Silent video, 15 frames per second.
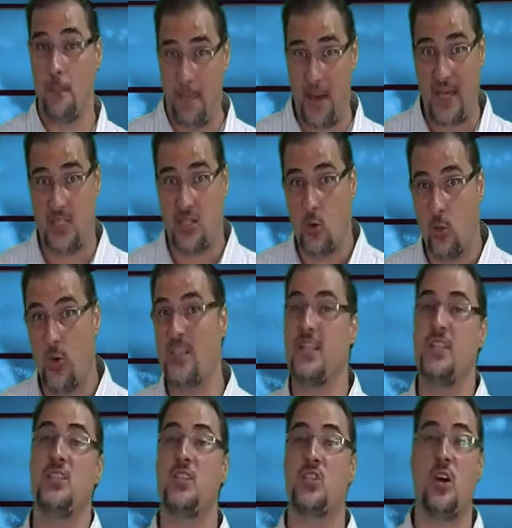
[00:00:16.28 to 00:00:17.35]
But we
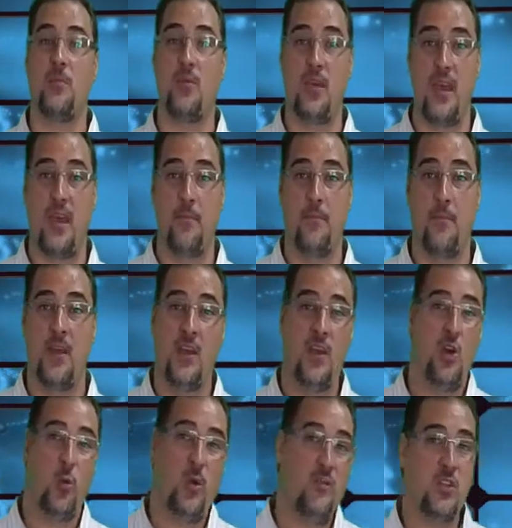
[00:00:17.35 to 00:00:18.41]
didn't stop there.
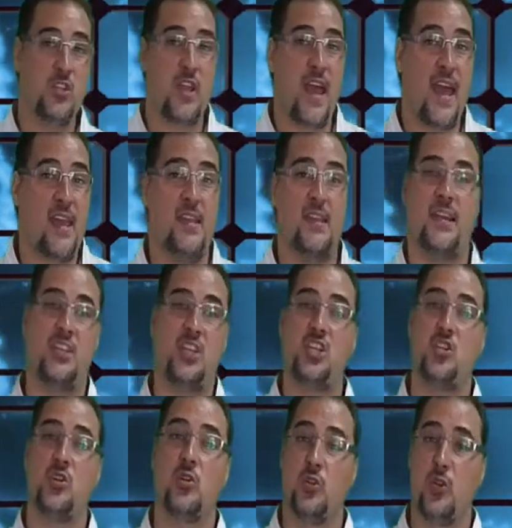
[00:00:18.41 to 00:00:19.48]
We've also added
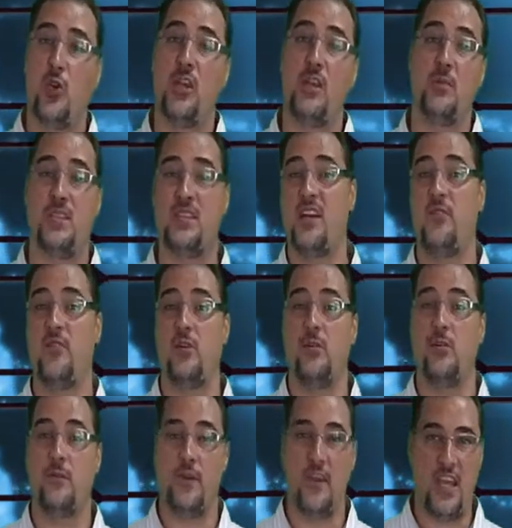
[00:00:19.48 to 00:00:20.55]
additional learning material
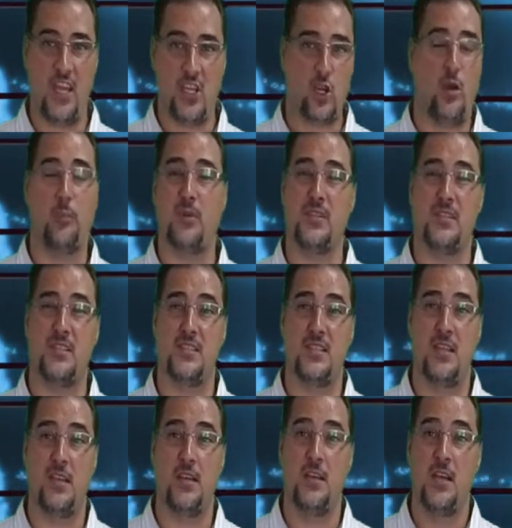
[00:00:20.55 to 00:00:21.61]
for each
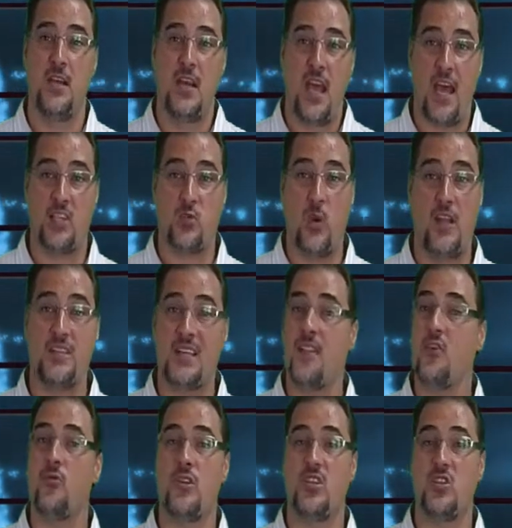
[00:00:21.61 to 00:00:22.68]
competency, as well as
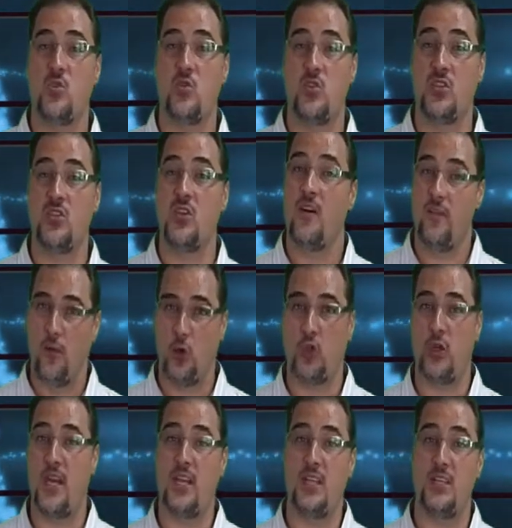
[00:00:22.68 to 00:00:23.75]
other resources for
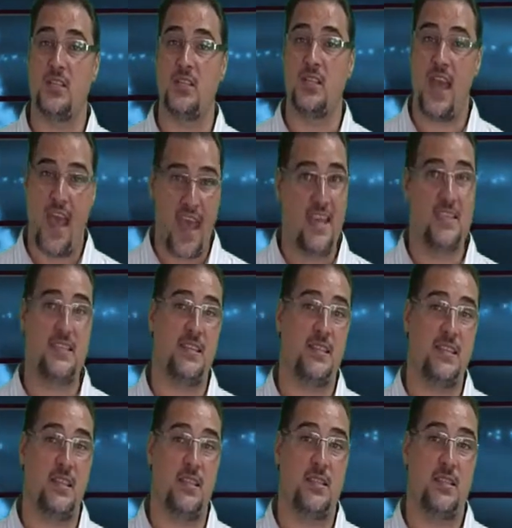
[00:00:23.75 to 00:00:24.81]
trainees,
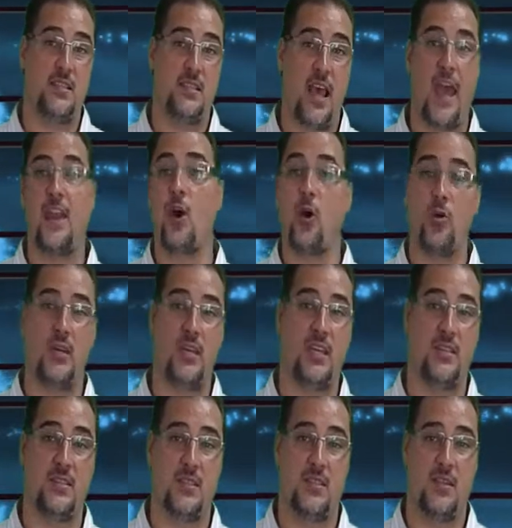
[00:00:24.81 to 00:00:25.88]
ATCs, and
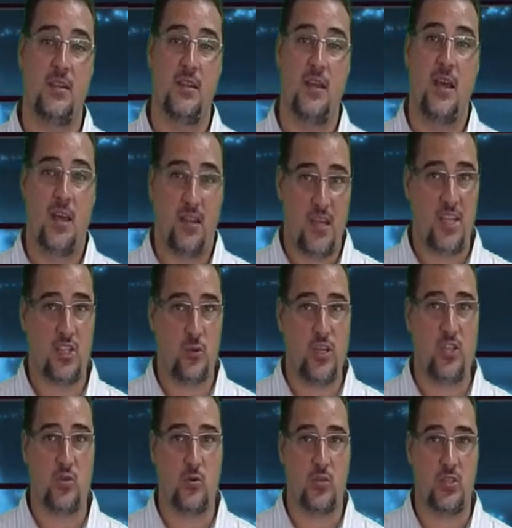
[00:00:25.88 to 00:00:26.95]
OEs. These
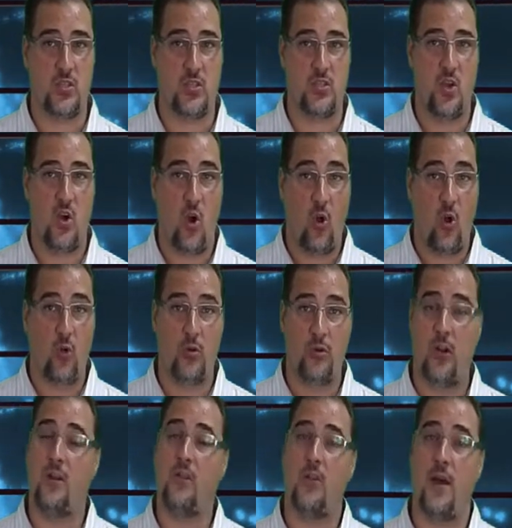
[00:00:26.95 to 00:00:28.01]
resources all
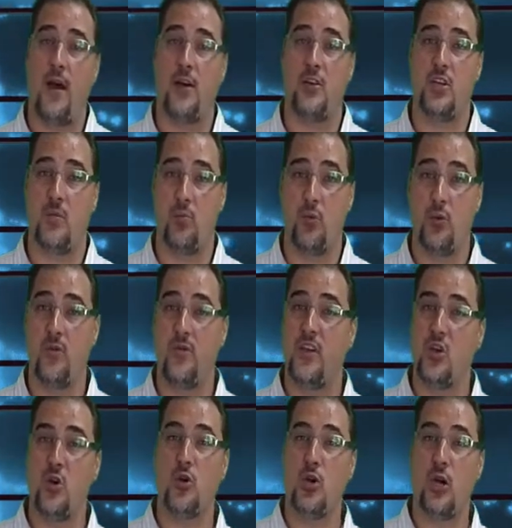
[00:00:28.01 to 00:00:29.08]
revolve around improving
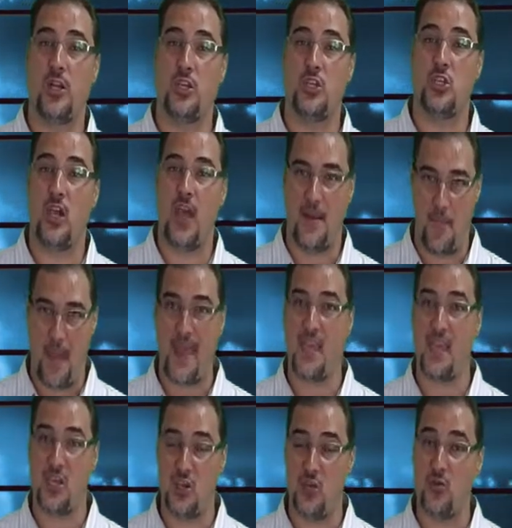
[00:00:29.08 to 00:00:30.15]
your knowledge and
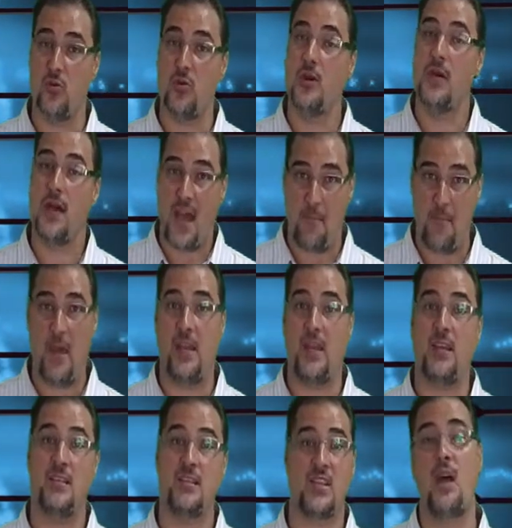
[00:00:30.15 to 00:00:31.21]
making you a
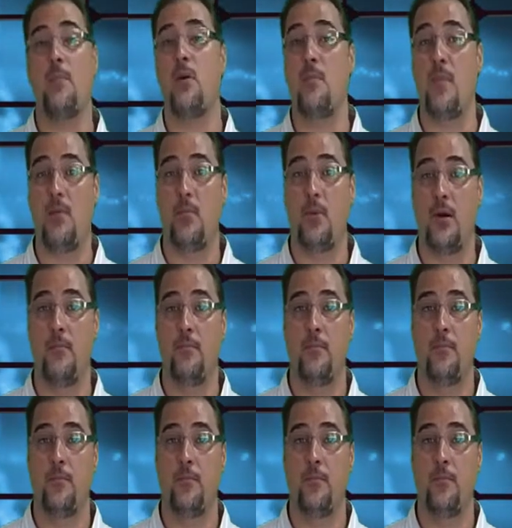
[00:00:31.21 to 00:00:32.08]
better SAIPA member.